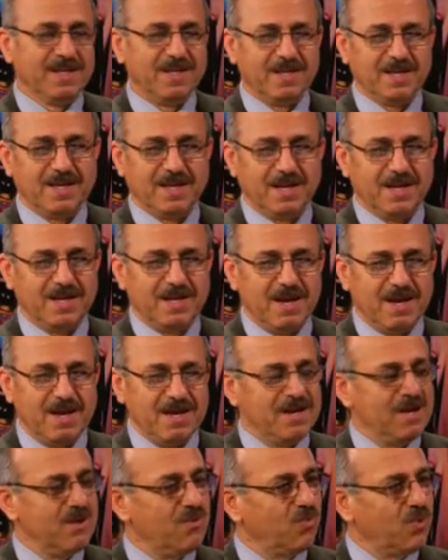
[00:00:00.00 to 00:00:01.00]
in
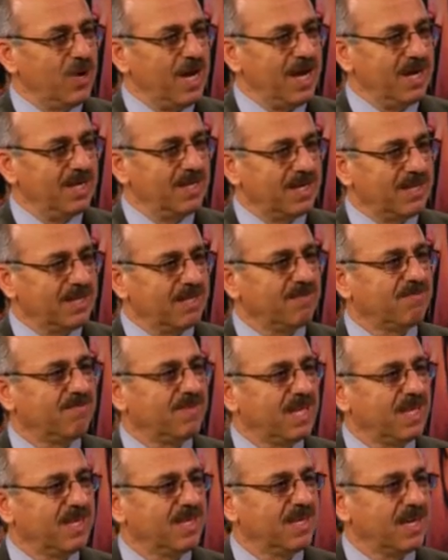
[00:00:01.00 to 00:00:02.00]
a way that if
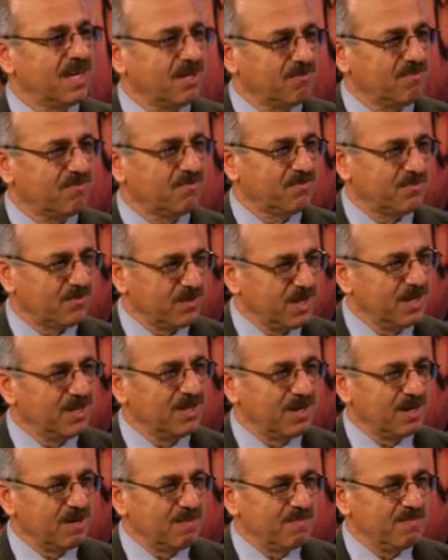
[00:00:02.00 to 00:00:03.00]
they get
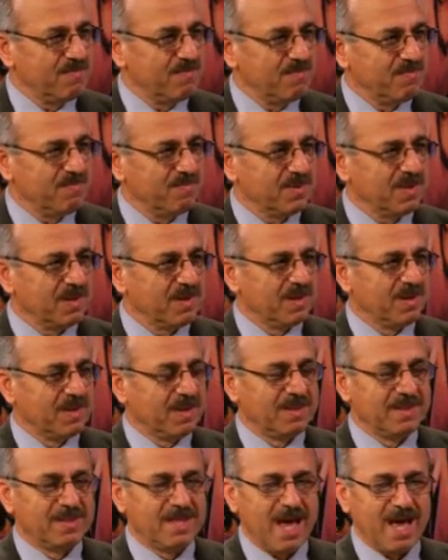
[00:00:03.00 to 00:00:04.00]
freedom,
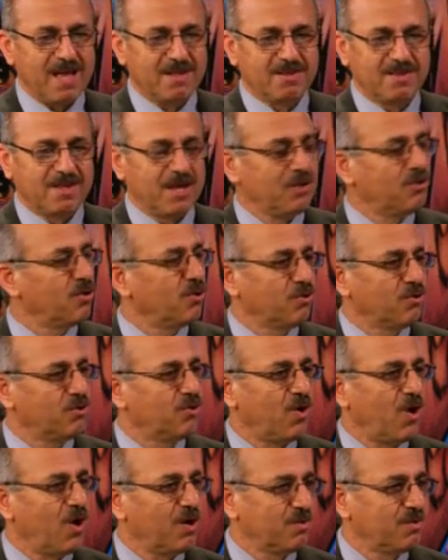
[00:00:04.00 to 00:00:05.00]
that they don't
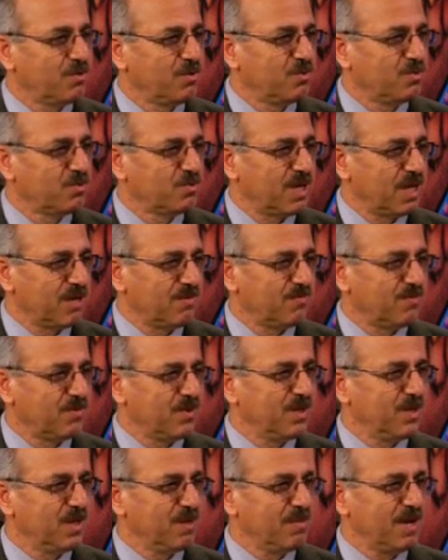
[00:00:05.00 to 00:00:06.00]
know how to use that
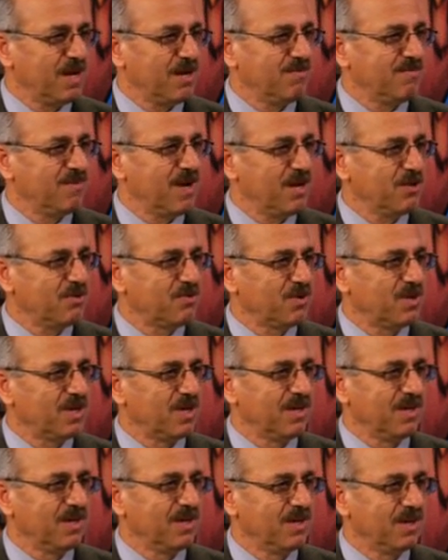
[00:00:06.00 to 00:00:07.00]
freedom, and
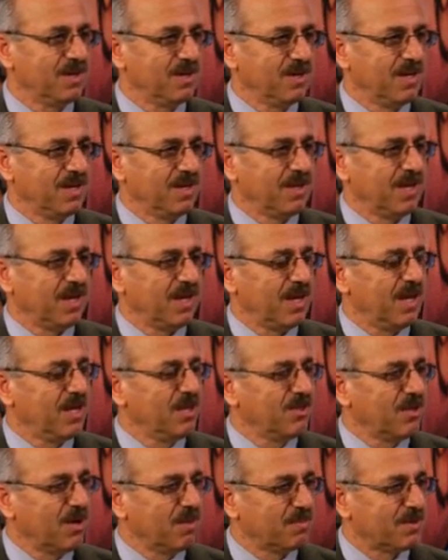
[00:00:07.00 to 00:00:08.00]
eventually they
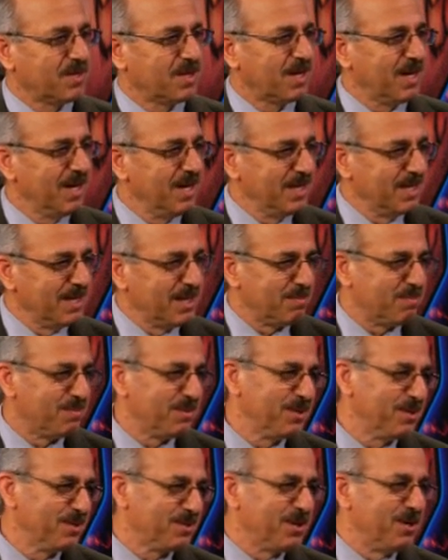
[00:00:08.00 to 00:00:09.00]
end up killing the
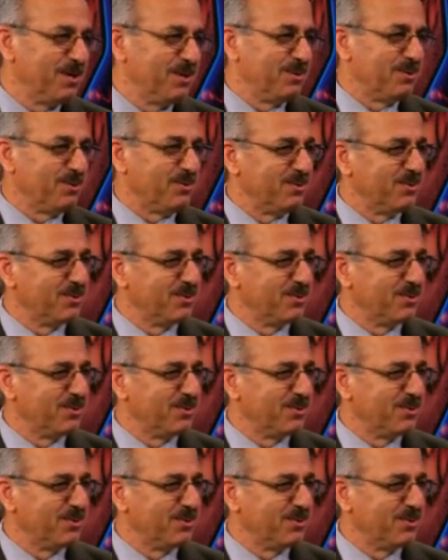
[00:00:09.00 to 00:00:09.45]
person who